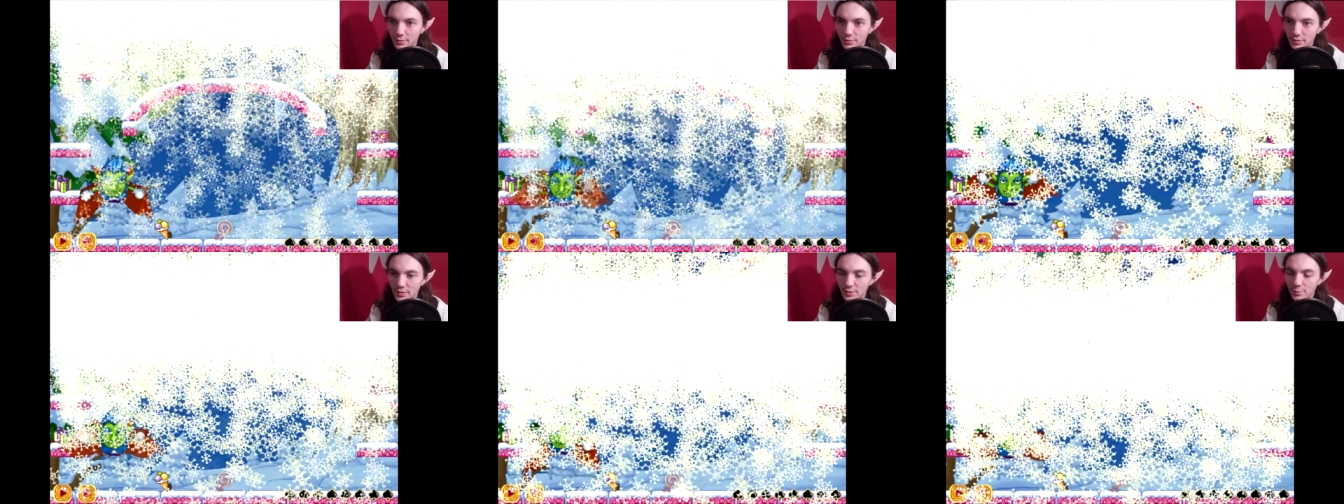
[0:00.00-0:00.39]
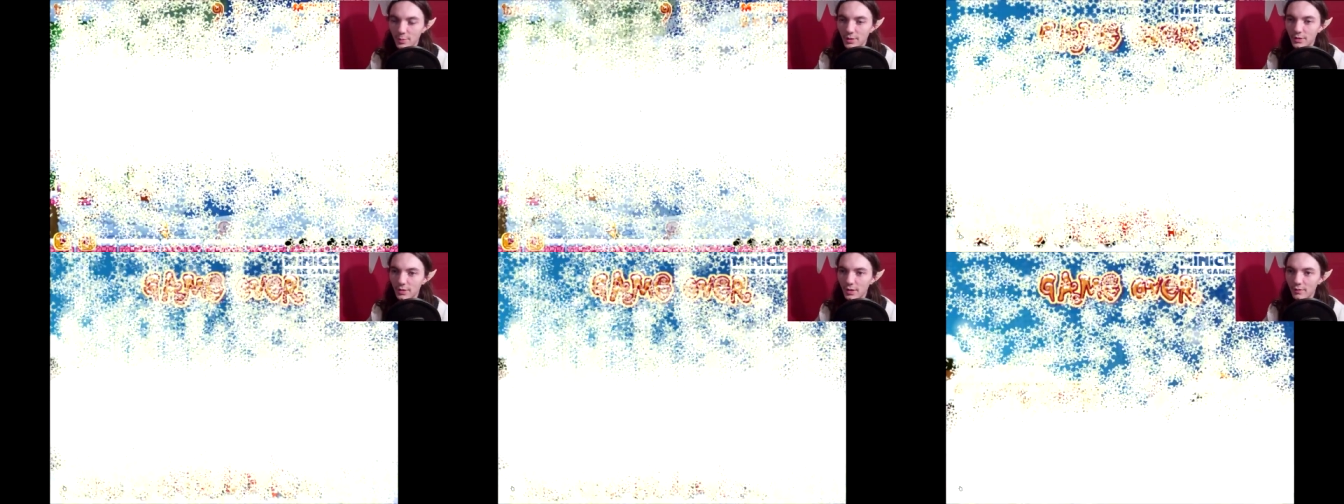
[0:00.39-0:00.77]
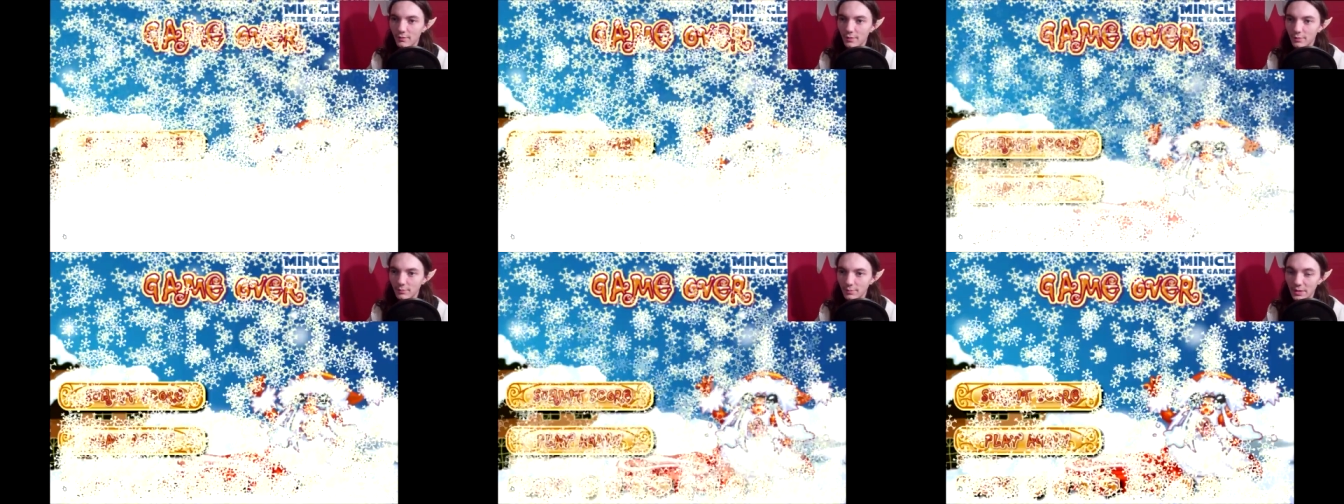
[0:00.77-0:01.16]
despite
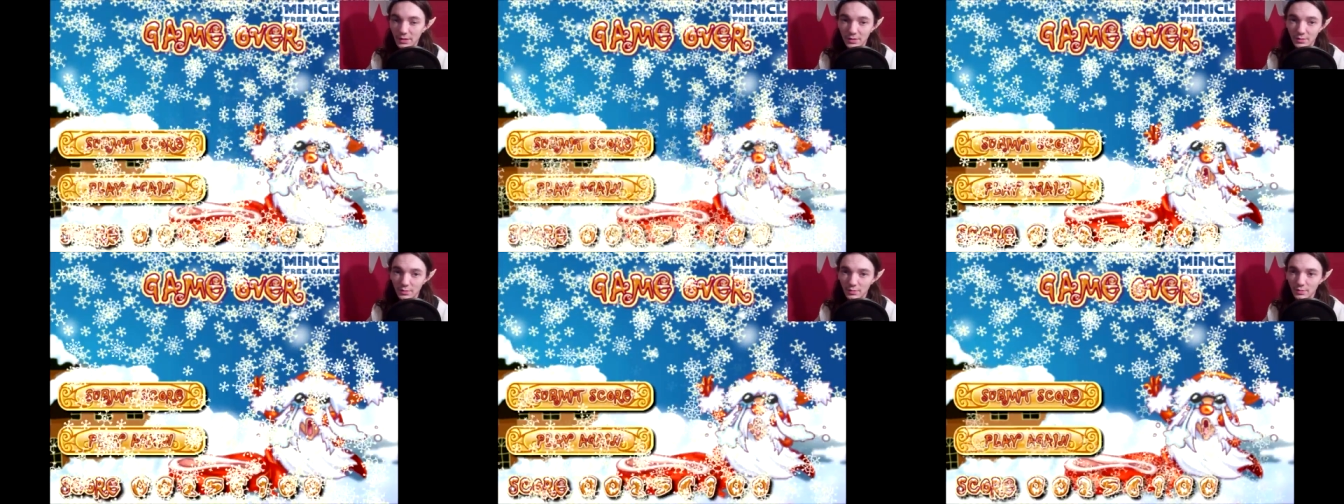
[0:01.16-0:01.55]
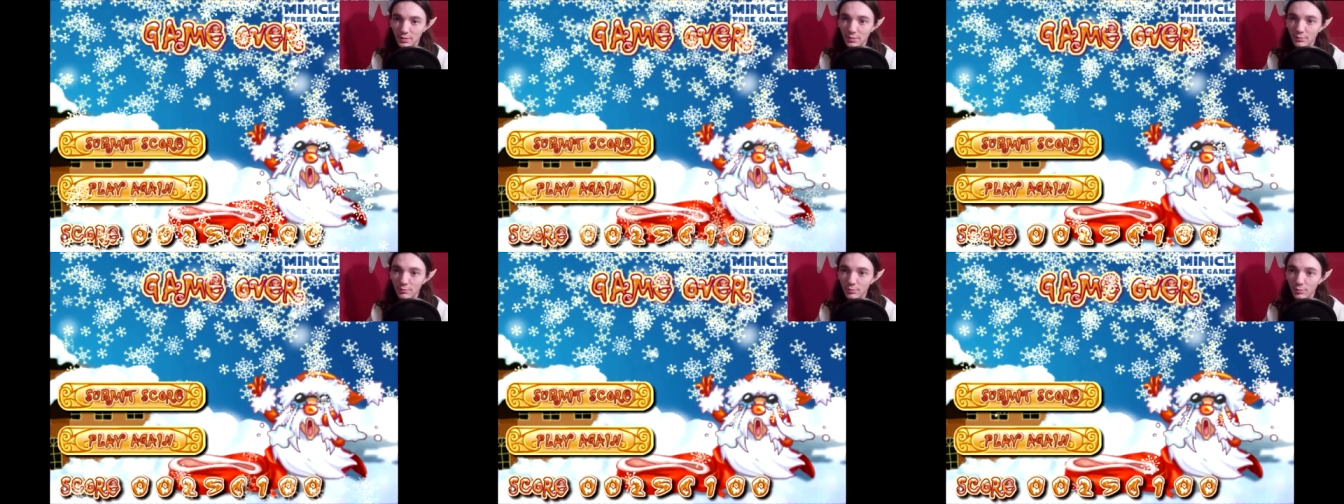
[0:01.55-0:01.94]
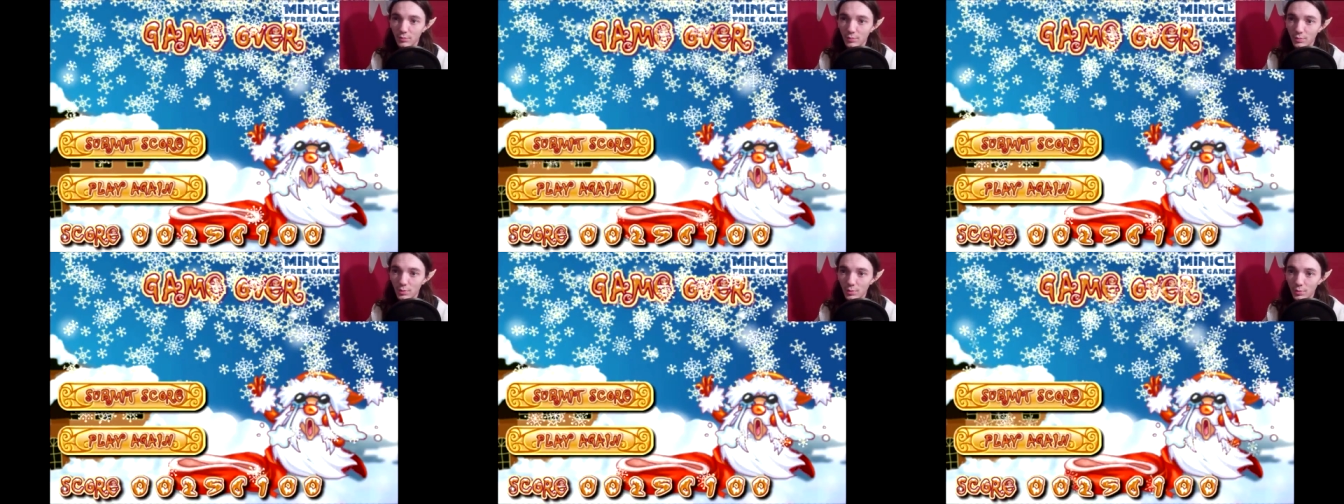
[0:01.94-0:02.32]
having beaten
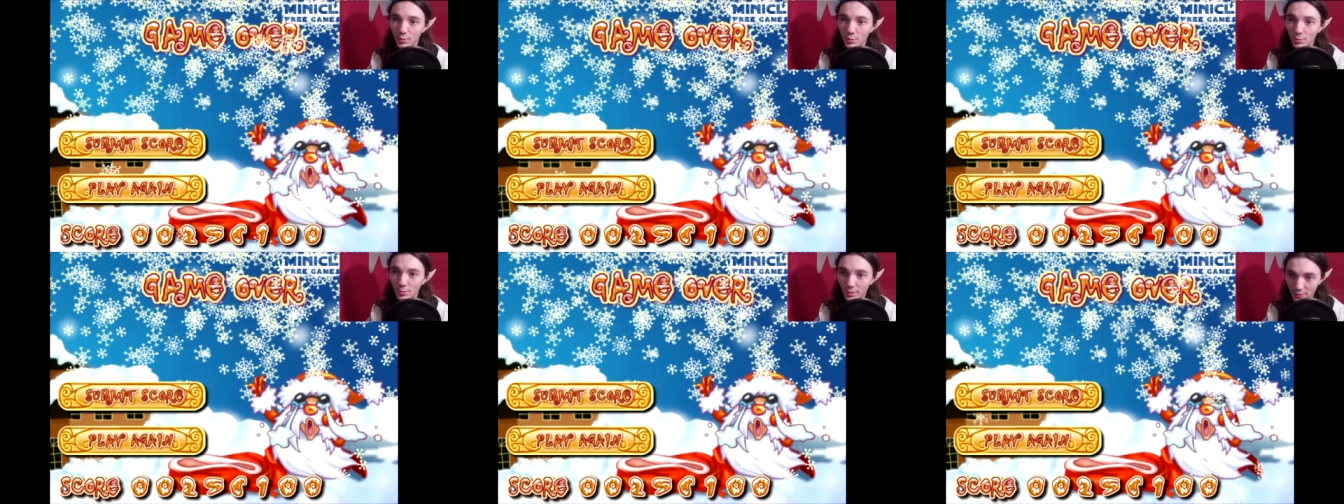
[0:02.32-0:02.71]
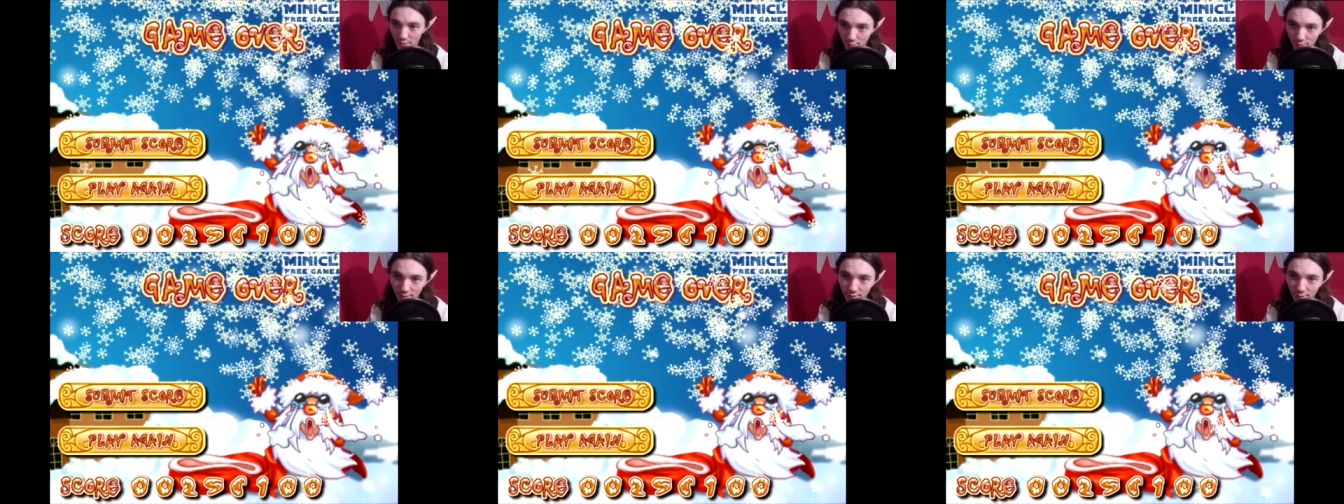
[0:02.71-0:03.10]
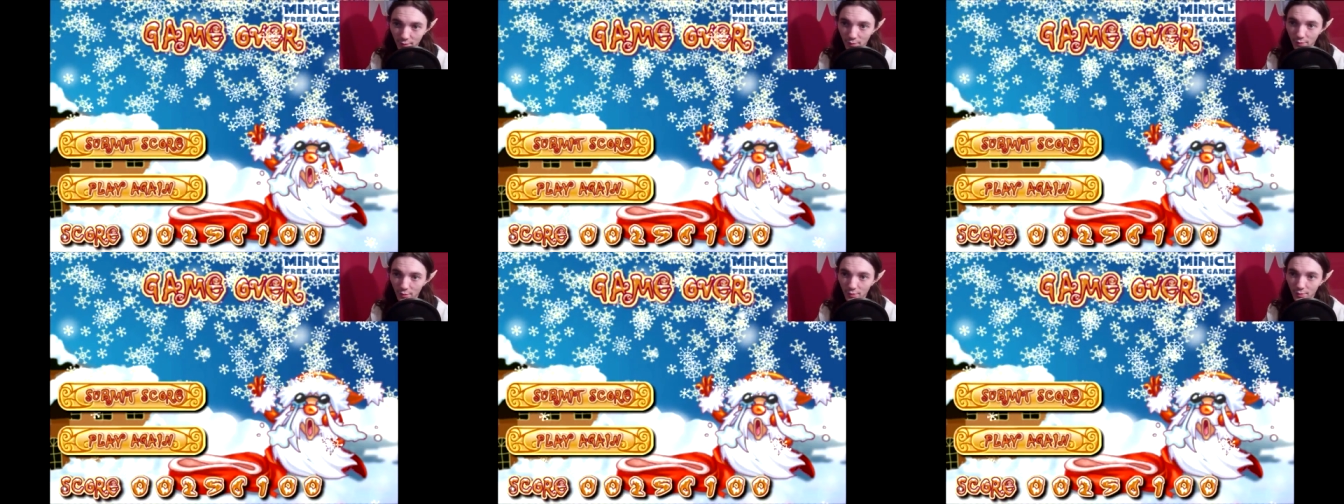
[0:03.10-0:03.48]
him once
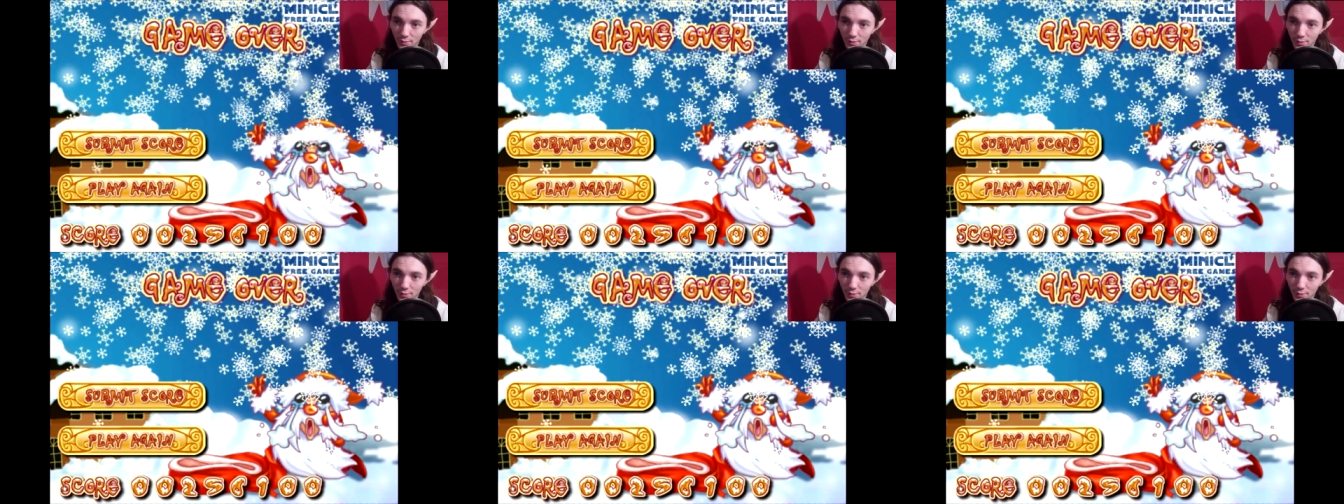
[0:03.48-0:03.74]
before,